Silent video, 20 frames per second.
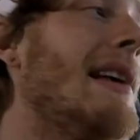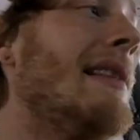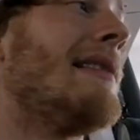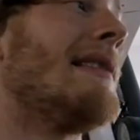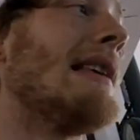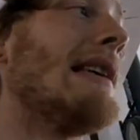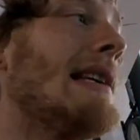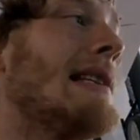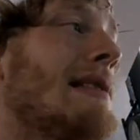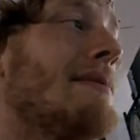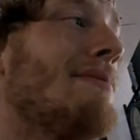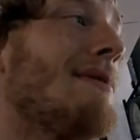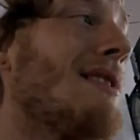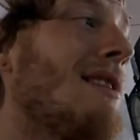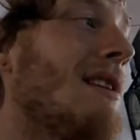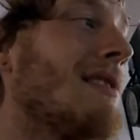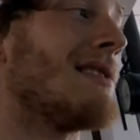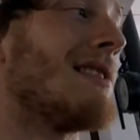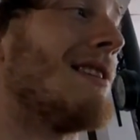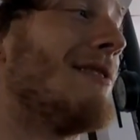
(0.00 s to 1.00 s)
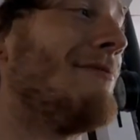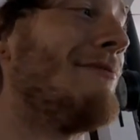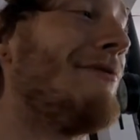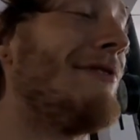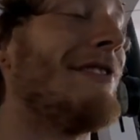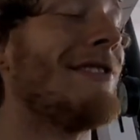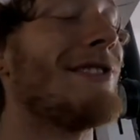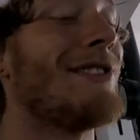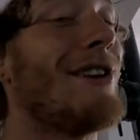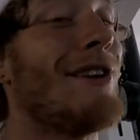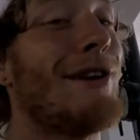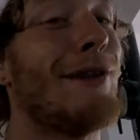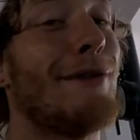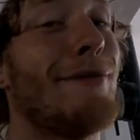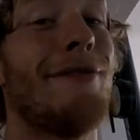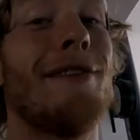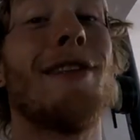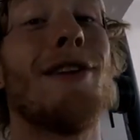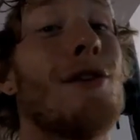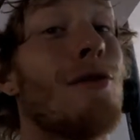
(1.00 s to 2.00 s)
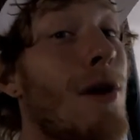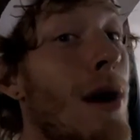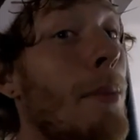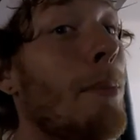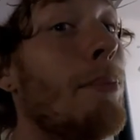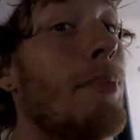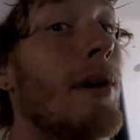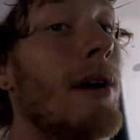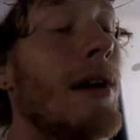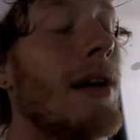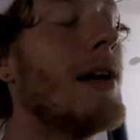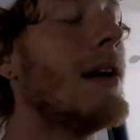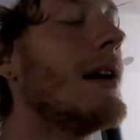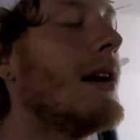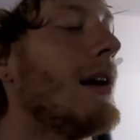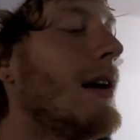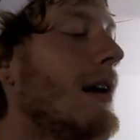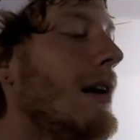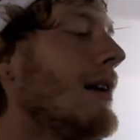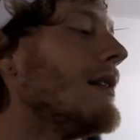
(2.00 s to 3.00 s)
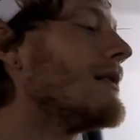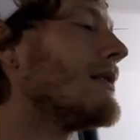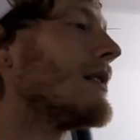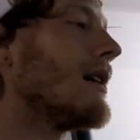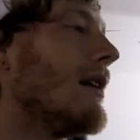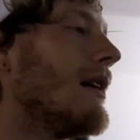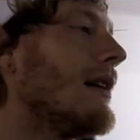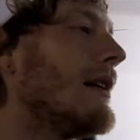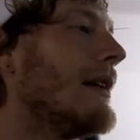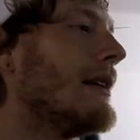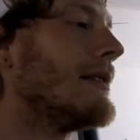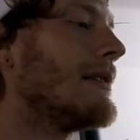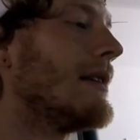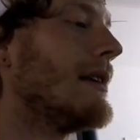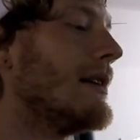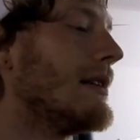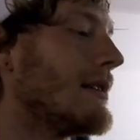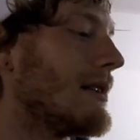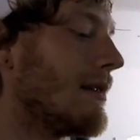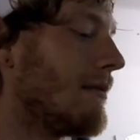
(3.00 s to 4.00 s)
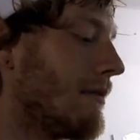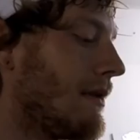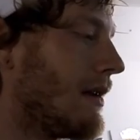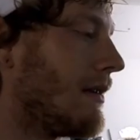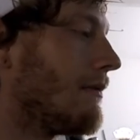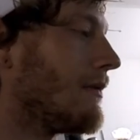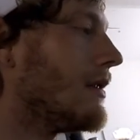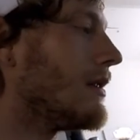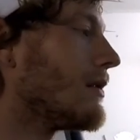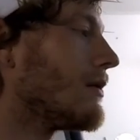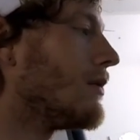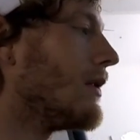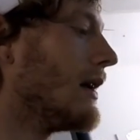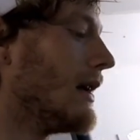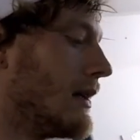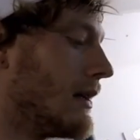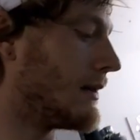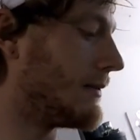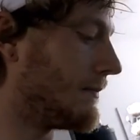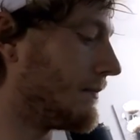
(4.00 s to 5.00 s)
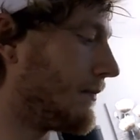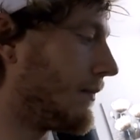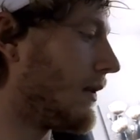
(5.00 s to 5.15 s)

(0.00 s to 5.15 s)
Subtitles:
eat this because I'm starting to feel grumpy, so I need to eat something real quick.